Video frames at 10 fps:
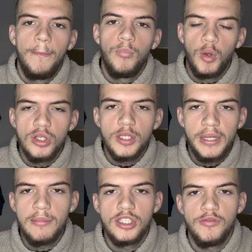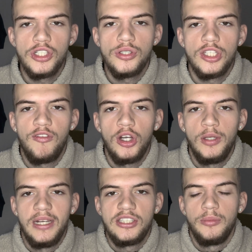we want to be able to reduce the volume
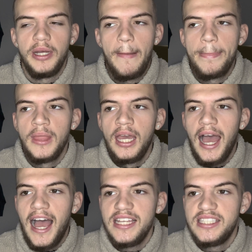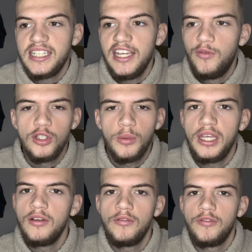a little bit. As if we're
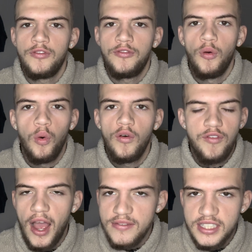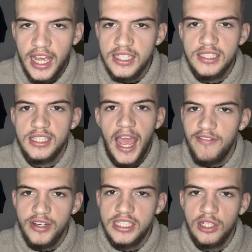doing 4 or 5 sets
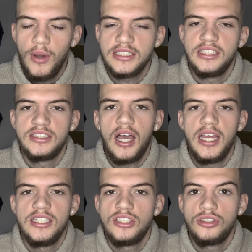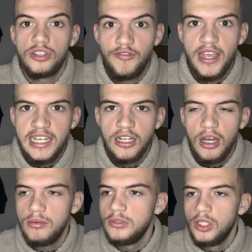every single exercise to
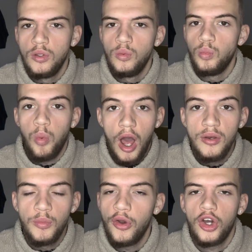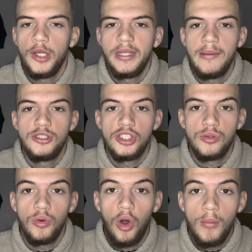failure, one, we're not going to be able to
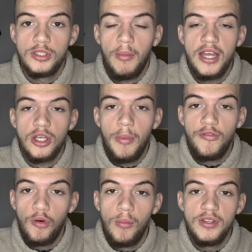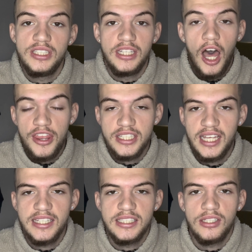optimize our performance in the other
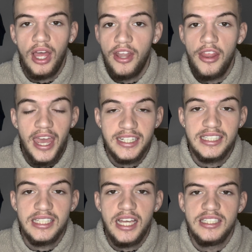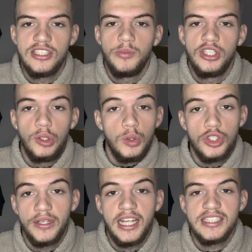sets and other exercises that we do
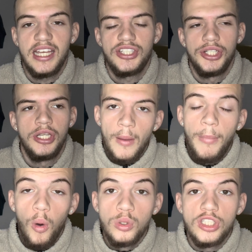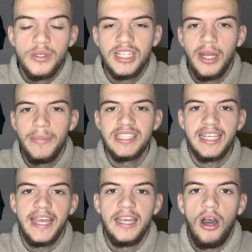during that session. But also it's going to
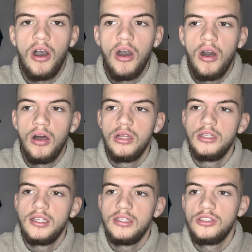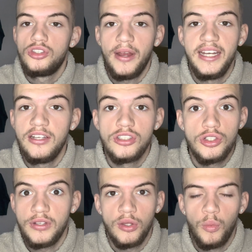mitigate our training
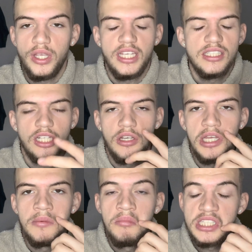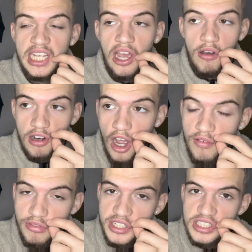during the week. It's going to mitigate our
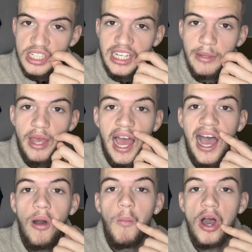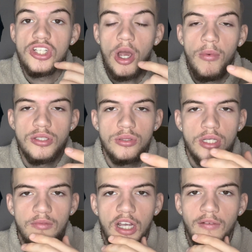recovery. It's going to limit how much our muscles
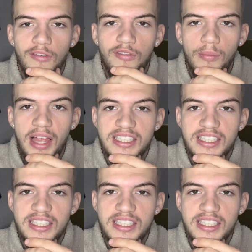can recover from that